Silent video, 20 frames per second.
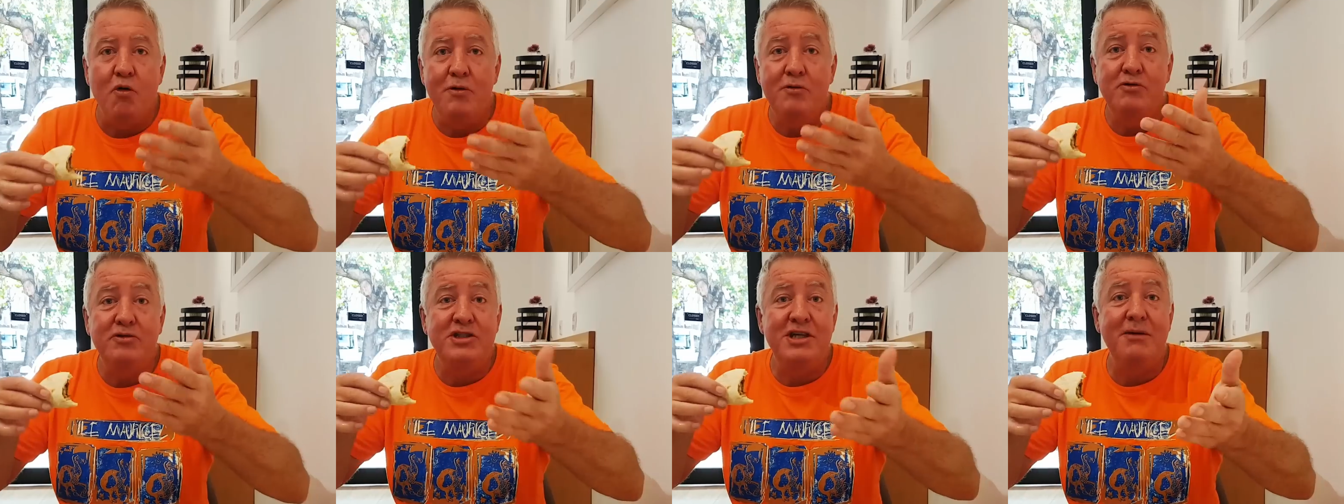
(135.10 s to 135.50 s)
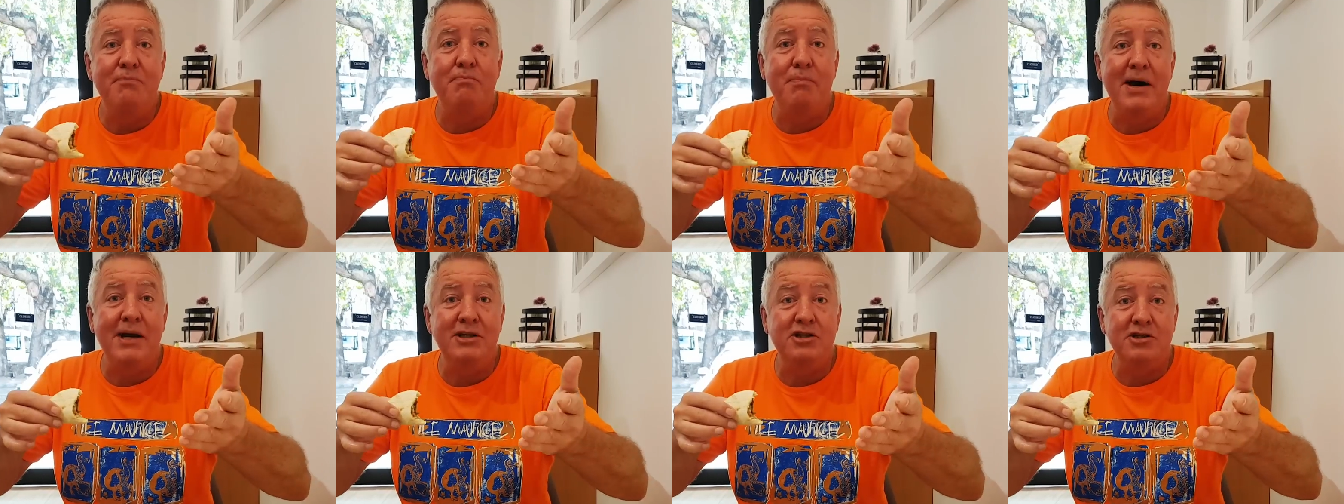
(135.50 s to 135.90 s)
When you
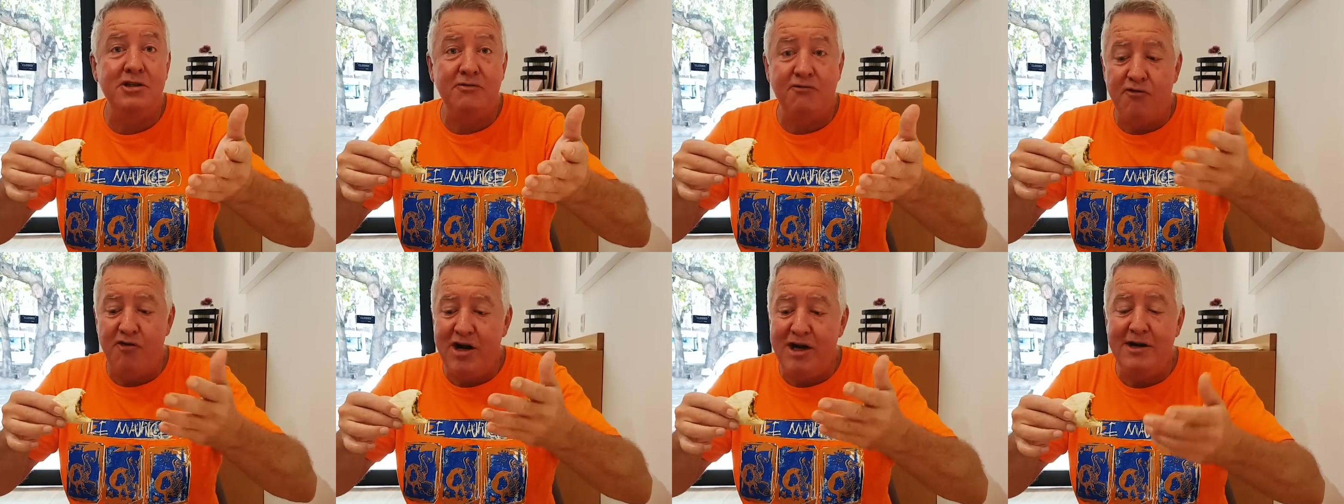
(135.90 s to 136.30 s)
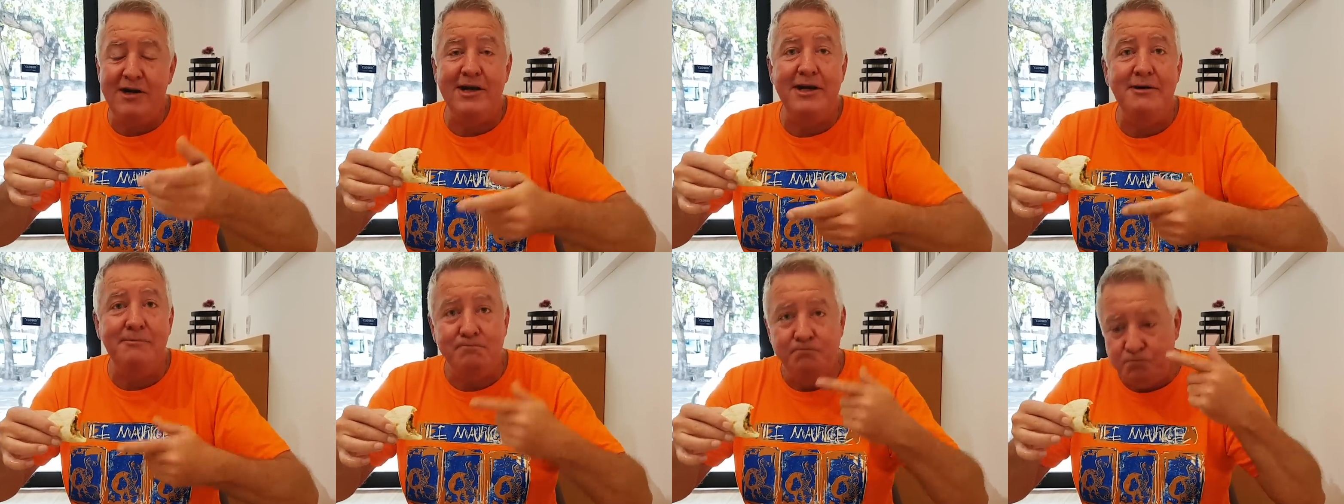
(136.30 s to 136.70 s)
said budget
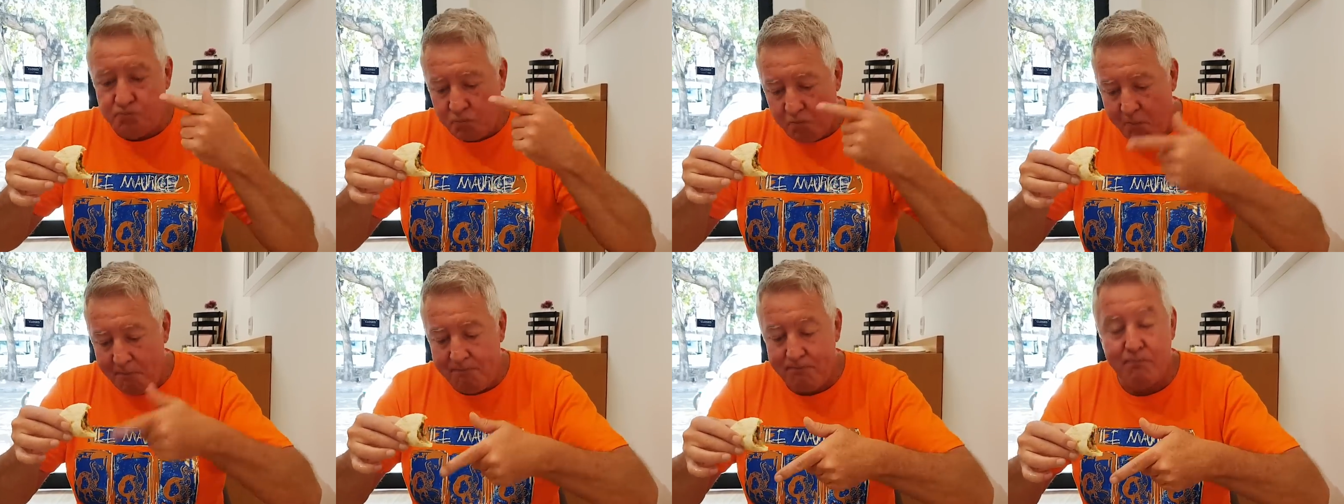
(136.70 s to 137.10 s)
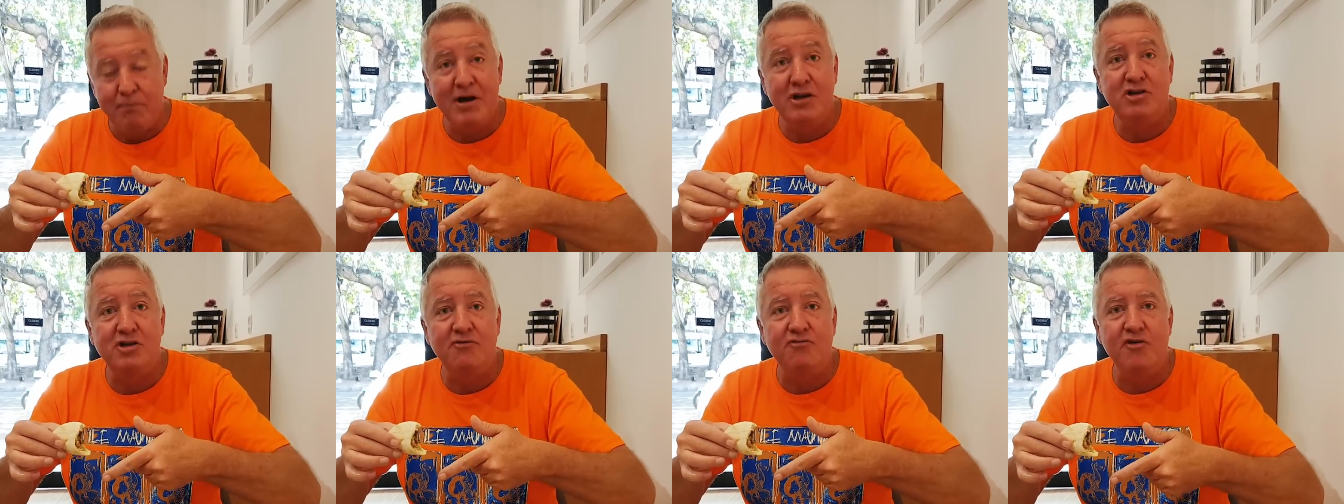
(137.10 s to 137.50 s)
friendly,
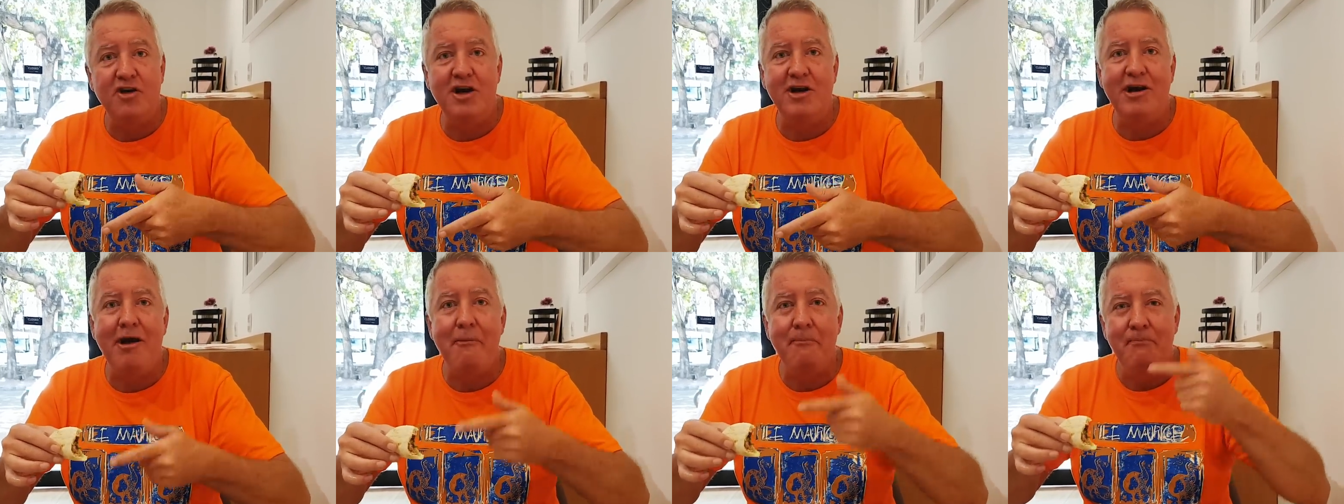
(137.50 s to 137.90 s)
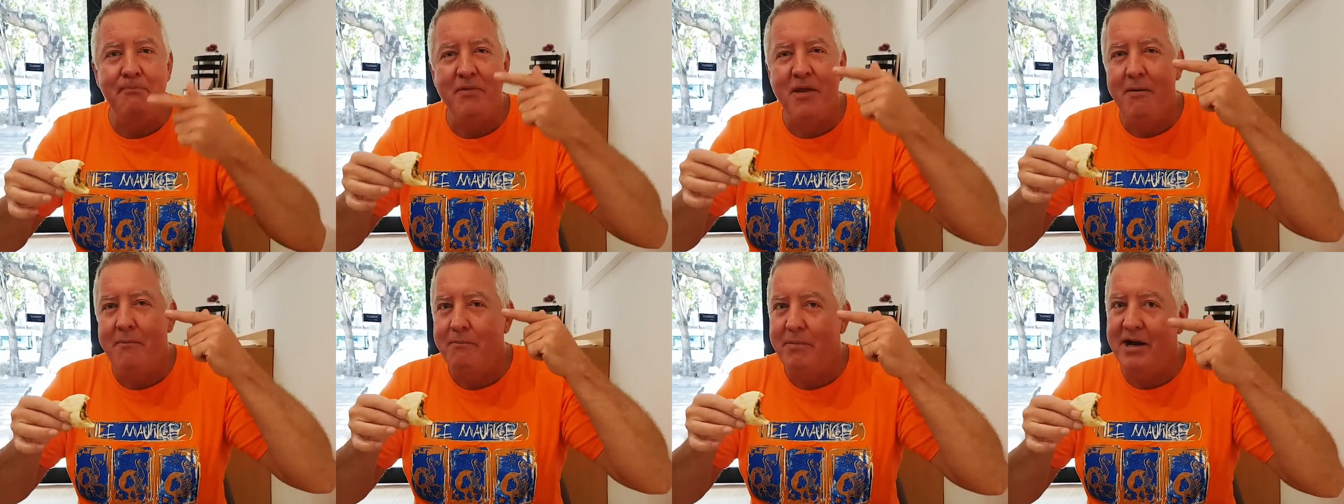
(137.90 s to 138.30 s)
but
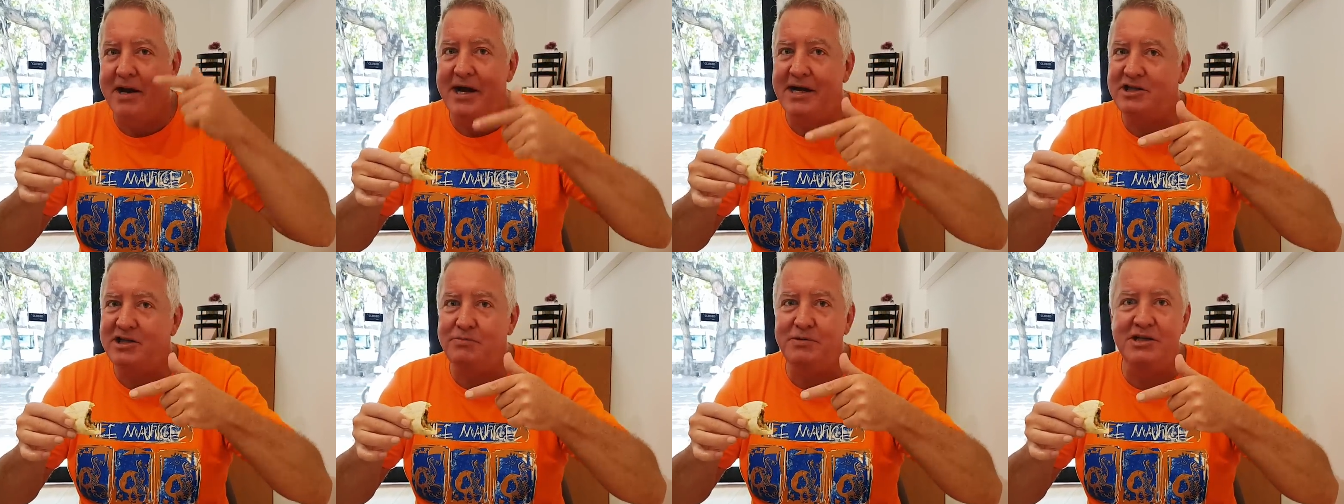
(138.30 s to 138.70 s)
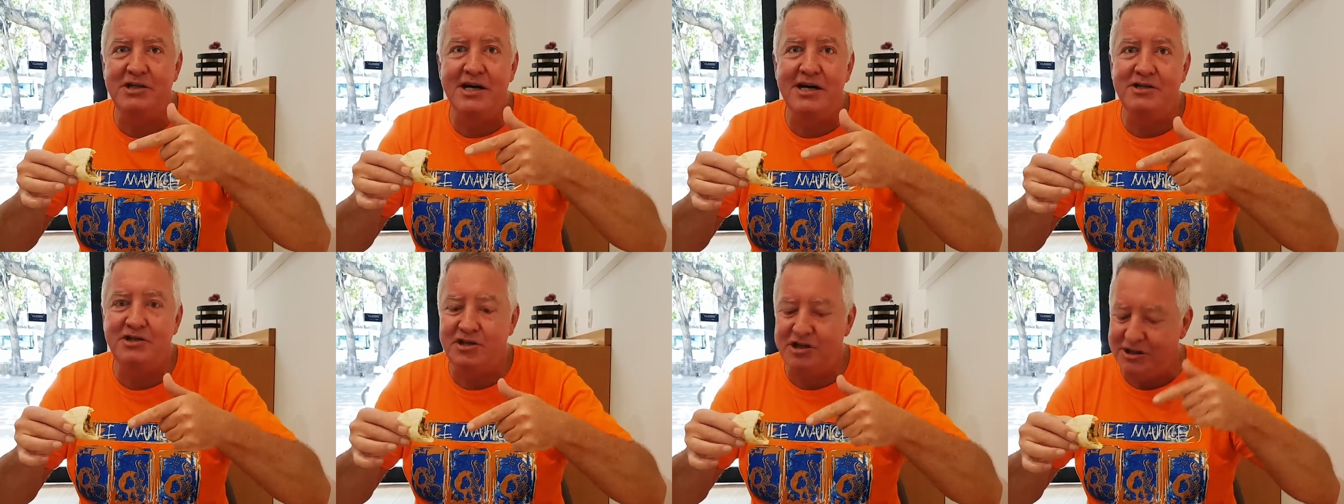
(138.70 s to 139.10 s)
it has to be
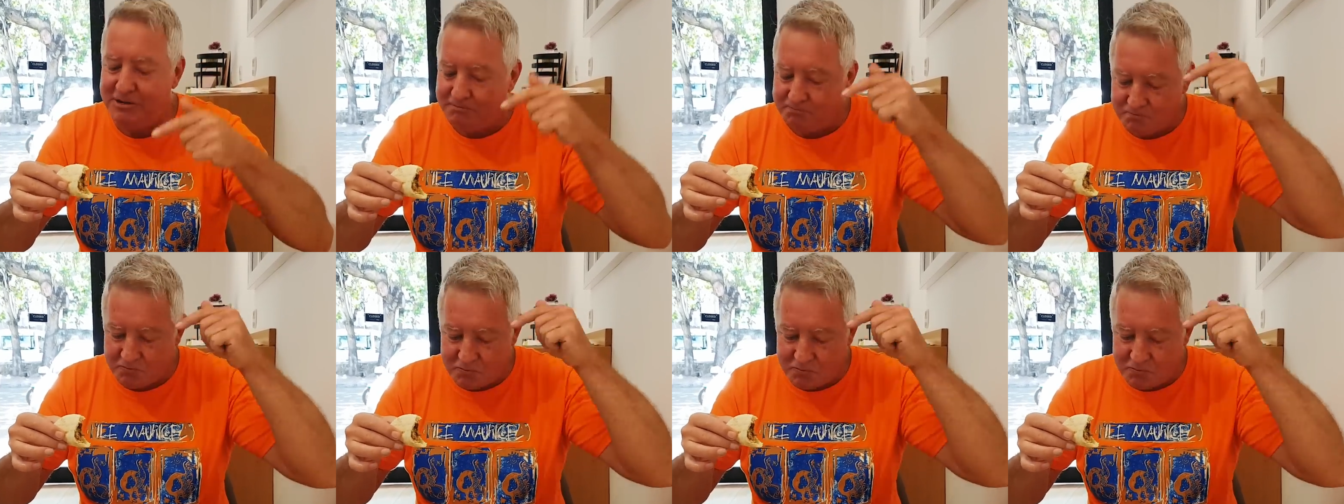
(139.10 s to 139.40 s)
tasty.